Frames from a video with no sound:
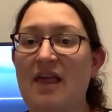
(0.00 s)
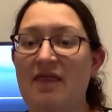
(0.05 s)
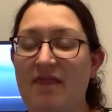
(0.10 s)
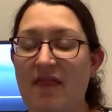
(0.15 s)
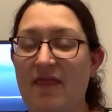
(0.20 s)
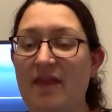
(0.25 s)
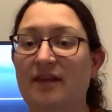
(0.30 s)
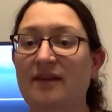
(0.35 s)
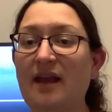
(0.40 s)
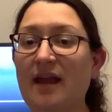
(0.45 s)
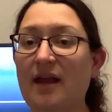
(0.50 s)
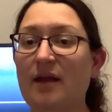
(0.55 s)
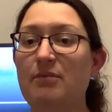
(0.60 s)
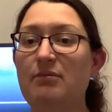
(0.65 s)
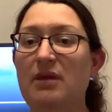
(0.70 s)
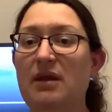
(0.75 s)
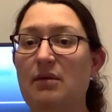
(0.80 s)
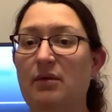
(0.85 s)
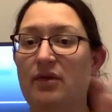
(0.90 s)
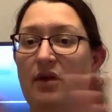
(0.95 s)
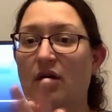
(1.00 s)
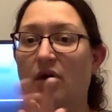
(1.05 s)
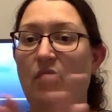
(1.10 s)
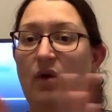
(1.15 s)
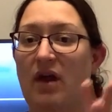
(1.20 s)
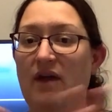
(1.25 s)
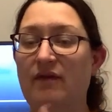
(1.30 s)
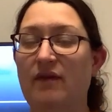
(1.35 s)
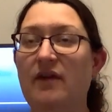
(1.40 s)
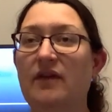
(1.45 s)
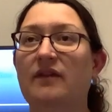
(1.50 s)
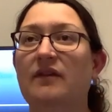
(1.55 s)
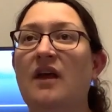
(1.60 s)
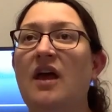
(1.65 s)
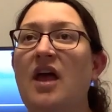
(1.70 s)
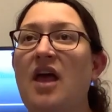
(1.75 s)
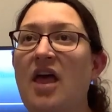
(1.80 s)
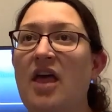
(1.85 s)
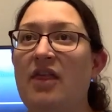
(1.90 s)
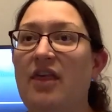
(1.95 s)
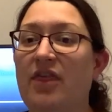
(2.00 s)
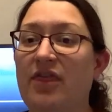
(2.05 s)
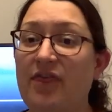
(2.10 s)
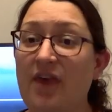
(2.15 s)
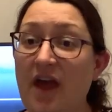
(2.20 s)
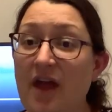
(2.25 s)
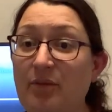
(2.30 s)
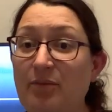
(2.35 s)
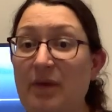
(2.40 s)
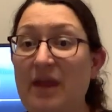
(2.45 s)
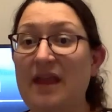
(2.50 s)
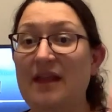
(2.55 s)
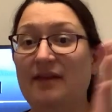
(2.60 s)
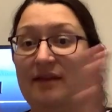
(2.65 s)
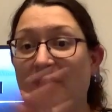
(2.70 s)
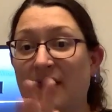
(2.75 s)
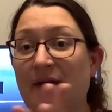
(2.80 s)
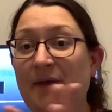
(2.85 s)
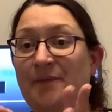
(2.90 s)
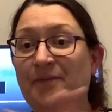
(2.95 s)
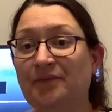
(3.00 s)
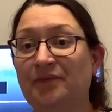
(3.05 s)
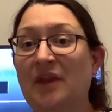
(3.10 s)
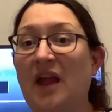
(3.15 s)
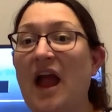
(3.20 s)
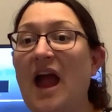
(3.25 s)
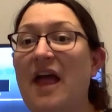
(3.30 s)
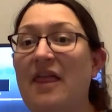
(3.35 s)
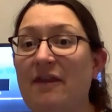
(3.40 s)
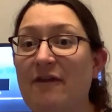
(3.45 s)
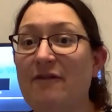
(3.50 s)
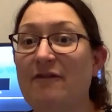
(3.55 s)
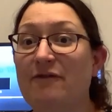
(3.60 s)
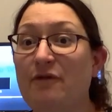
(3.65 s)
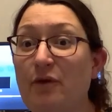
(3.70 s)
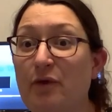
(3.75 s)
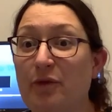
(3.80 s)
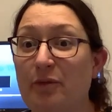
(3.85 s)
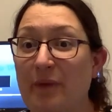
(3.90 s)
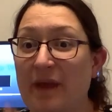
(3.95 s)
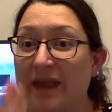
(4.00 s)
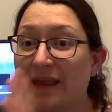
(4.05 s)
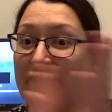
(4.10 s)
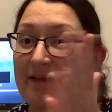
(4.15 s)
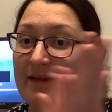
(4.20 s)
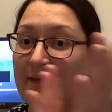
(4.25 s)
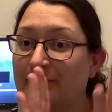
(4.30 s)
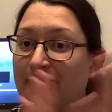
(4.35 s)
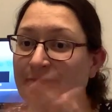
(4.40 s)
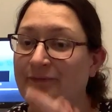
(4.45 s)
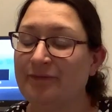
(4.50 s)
then the second beat with our quavers, the third beat and the fourth beat.